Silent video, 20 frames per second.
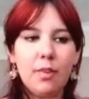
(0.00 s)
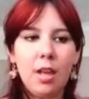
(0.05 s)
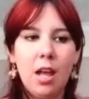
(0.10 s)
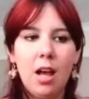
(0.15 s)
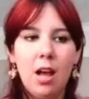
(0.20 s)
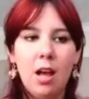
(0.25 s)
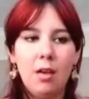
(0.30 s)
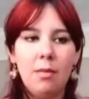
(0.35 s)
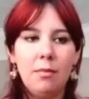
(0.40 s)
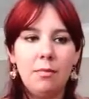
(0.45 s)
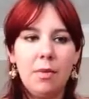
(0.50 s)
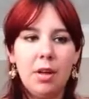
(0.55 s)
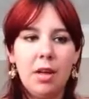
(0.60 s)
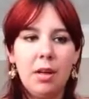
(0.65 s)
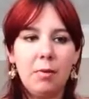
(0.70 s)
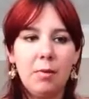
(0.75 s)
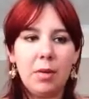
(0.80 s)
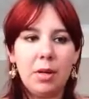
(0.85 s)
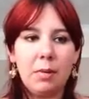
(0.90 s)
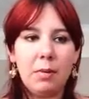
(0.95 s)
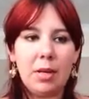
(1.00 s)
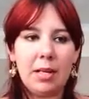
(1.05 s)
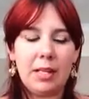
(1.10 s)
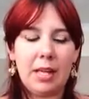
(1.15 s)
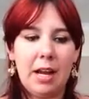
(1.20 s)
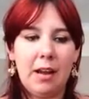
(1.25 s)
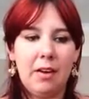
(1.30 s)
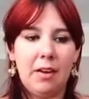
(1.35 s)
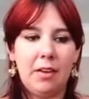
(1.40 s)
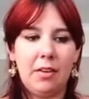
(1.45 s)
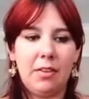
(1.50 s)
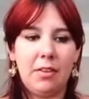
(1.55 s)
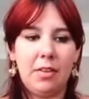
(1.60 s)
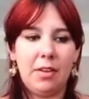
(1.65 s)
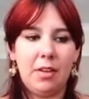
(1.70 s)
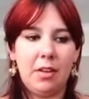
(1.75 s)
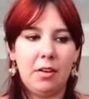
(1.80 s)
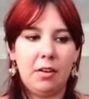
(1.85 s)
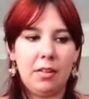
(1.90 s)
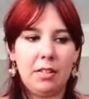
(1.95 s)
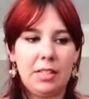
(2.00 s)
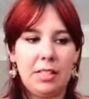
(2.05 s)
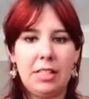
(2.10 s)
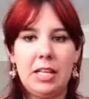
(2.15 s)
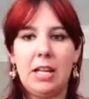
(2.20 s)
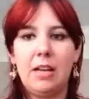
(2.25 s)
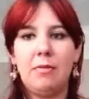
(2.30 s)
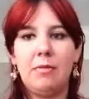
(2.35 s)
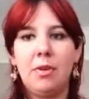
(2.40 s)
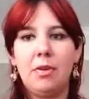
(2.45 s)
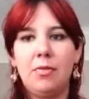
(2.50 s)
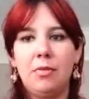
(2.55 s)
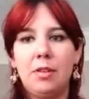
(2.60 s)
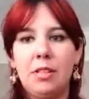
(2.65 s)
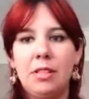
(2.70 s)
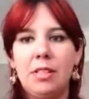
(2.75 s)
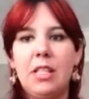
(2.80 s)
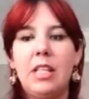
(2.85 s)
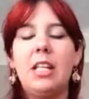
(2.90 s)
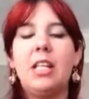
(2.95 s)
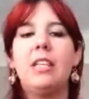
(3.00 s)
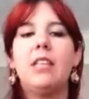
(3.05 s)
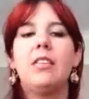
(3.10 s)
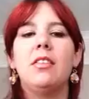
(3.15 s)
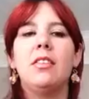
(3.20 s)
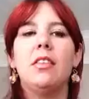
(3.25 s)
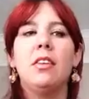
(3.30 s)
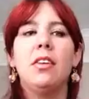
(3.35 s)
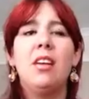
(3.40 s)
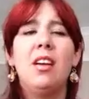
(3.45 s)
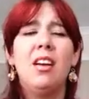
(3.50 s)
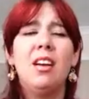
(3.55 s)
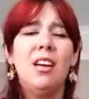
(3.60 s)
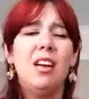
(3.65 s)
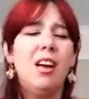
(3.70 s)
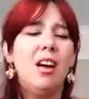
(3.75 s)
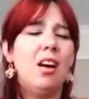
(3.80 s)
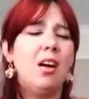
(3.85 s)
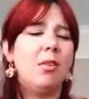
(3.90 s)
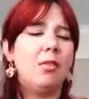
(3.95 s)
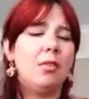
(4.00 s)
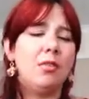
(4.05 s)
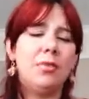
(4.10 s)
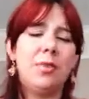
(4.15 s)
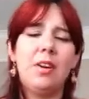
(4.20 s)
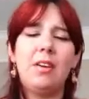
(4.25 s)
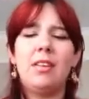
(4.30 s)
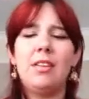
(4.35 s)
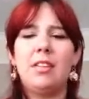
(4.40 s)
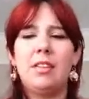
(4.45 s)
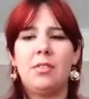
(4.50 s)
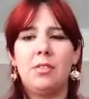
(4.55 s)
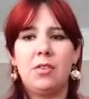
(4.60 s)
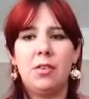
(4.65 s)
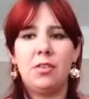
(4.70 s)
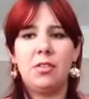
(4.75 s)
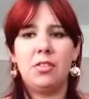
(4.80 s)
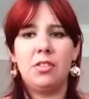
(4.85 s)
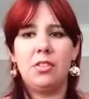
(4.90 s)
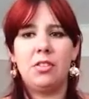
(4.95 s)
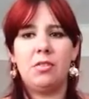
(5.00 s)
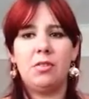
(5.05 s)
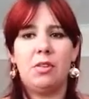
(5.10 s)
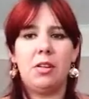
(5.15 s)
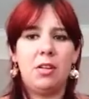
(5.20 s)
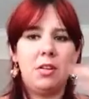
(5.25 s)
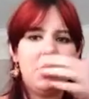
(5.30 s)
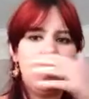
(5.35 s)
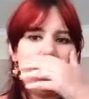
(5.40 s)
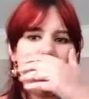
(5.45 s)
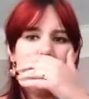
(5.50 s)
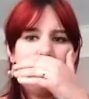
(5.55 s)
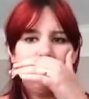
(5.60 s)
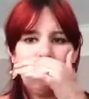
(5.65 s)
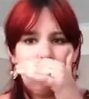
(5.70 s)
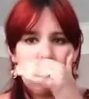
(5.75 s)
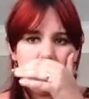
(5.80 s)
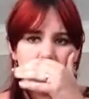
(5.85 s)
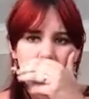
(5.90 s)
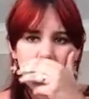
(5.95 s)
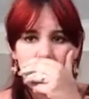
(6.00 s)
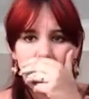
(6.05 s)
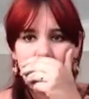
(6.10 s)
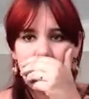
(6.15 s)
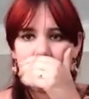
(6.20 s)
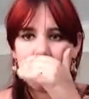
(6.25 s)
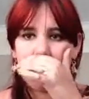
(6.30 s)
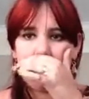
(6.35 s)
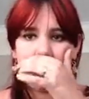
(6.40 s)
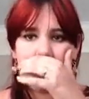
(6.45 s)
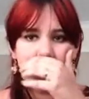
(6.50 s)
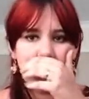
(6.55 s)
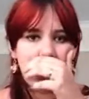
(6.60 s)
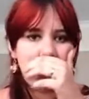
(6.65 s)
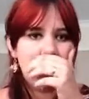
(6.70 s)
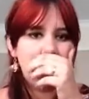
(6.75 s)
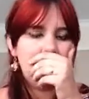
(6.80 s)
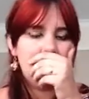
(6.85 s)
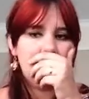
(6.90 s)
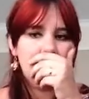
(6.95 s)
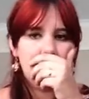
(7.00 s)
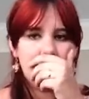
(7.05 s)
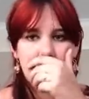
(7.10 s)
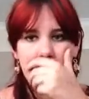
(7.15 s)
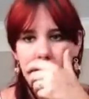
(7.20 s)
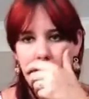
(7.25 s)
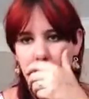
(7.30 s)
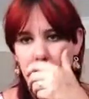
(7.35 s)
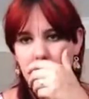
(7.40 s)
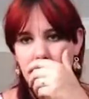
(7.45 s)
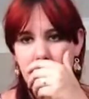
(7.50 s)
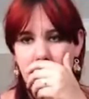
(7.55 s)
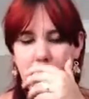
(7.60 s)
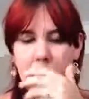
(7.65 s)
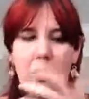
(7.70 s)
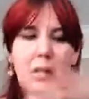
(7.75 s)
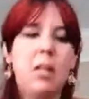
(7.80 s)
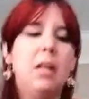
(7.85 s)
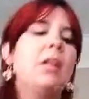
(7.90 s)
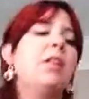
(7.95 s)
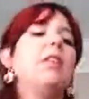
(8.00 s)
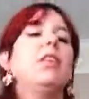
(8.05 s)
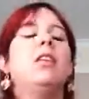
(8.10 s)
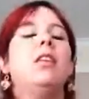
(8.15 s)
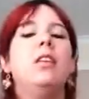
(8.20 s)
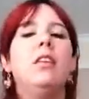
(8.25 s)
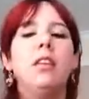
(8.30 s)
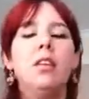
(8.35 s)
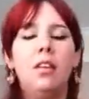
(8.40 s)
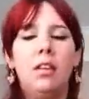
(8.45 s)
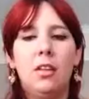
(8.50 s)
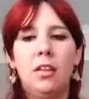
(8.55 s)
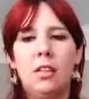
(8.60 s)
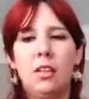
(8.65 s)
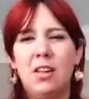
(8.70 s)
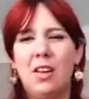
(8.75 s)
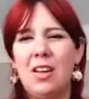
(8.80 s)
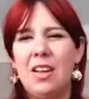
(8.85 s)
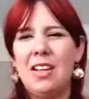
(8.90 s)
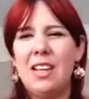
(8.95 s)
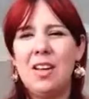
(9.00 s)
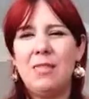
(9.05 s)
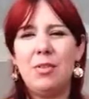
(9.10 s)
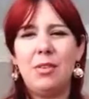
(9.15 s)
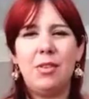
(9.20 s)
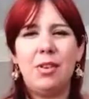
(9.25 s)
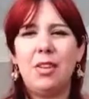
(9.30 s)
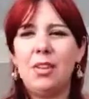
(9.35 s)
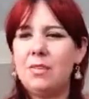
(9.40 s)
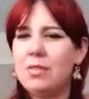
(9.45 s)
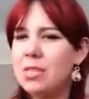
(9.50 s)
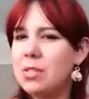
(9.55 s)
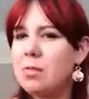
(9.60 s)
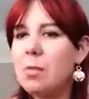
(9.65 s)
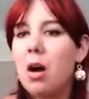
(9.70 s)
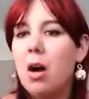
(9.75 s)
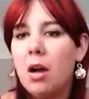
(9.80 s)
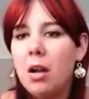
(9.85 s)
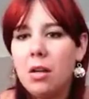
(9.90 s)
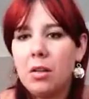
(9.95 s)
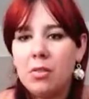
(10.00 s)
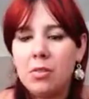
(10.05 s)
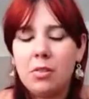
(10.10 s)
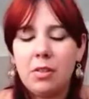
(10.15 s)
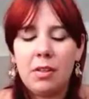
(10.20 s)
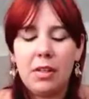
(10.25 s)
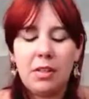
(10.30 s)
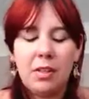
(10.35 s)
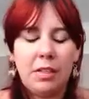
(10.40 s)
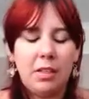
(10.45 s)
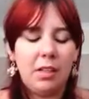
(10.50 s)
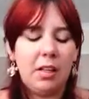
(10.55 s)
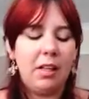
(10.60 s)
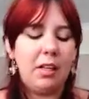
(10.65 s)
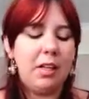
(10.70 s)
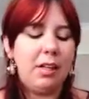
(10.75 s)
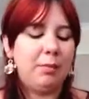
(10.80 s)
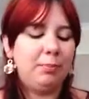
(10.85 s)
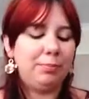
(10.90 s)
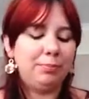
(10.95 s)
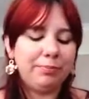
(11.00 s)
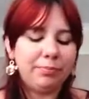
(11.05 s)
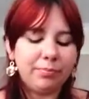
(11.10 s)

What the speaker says: And when I met Gareth, I didn't have my front teeth, and I was very self-conscious. I used to walk around talking like this all the time, mumbling. I never smiled or anything like that.